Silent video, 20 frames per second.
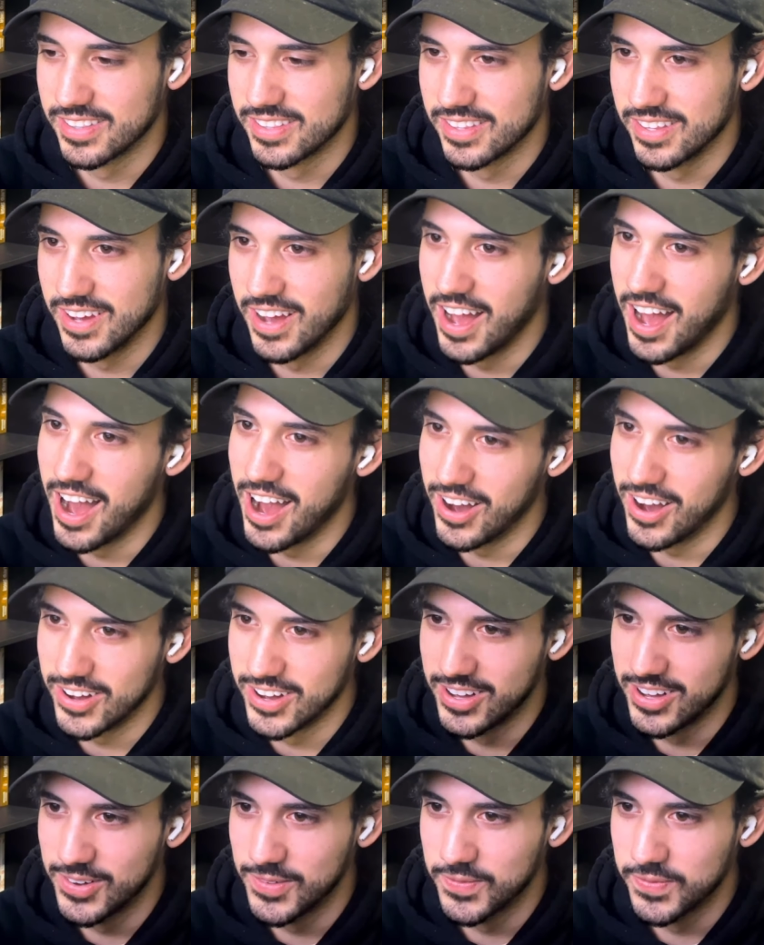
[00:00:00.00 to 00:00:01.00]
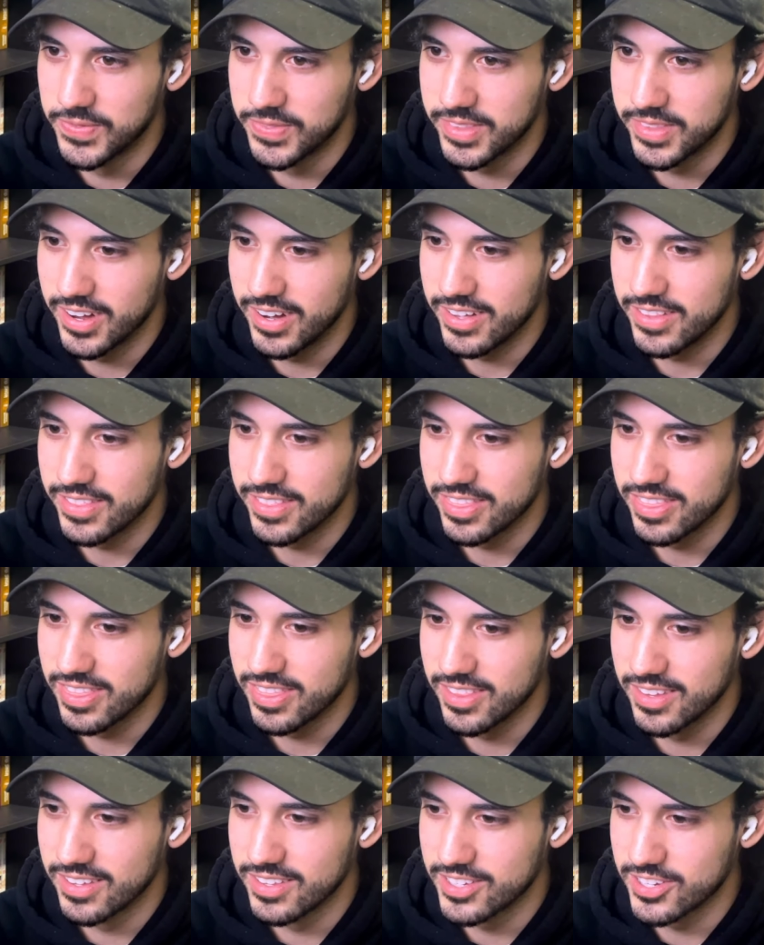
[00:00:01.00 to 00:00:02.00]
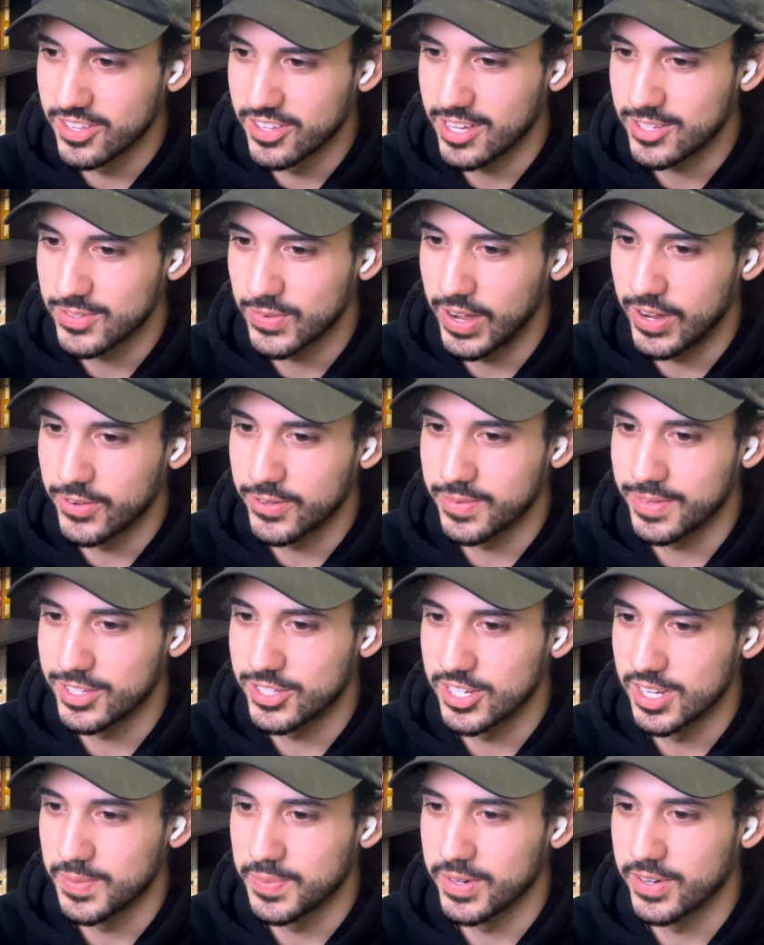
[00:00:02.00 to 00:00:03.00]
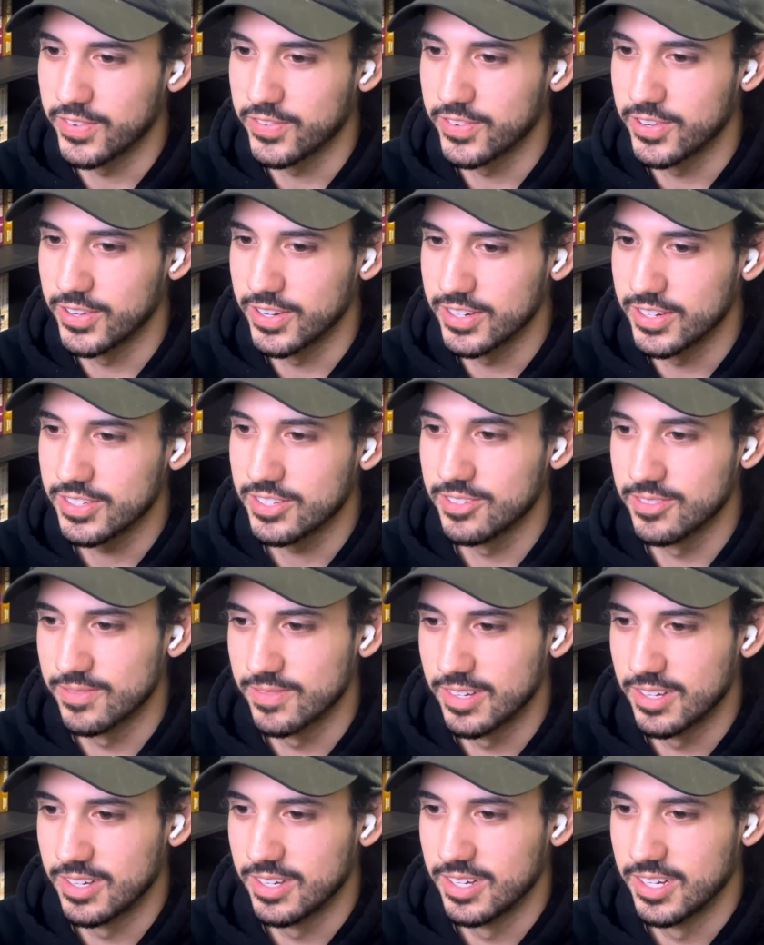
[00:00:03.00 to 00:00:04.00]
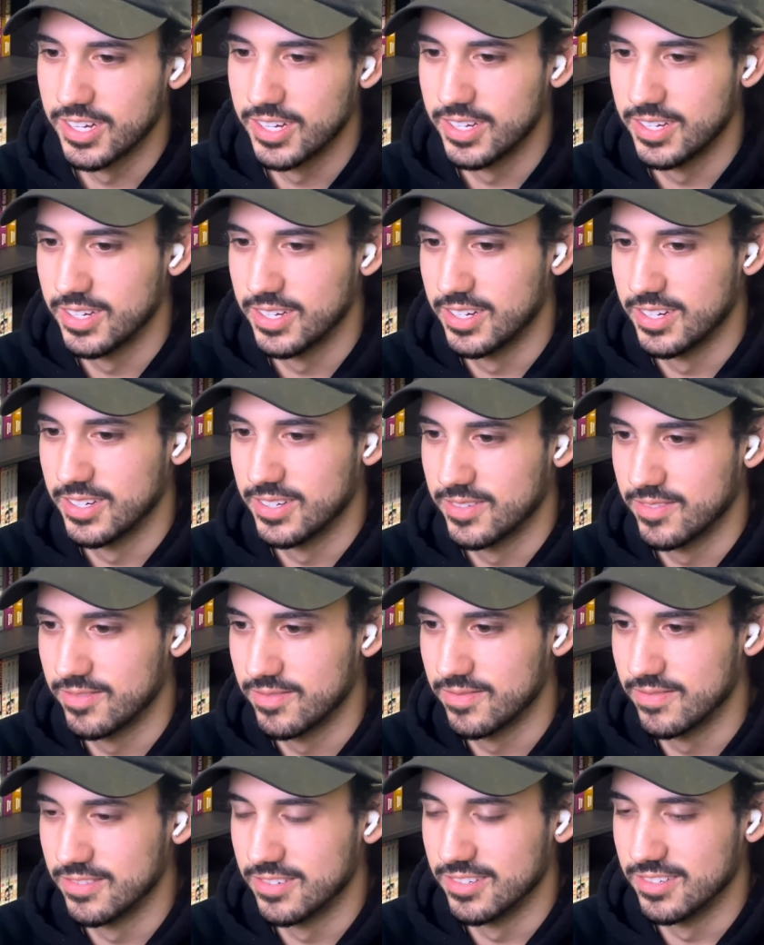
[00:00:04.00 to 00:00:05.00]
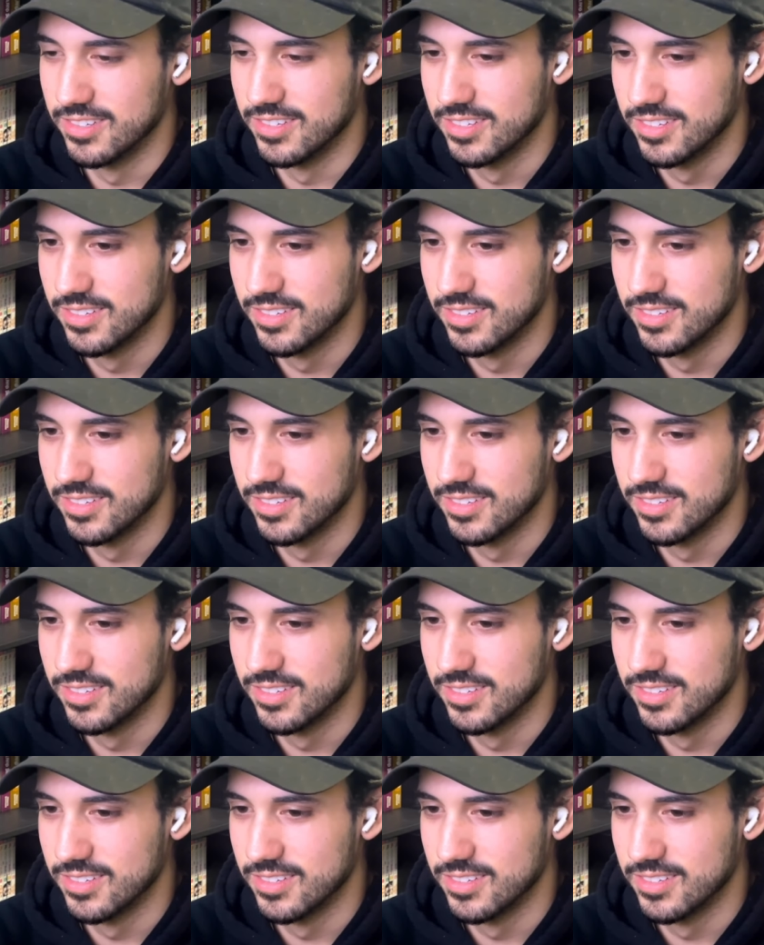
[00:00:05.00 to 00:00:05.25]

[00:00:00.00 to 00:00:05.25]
Oh. So that's why it would be cheaper, of course. That's not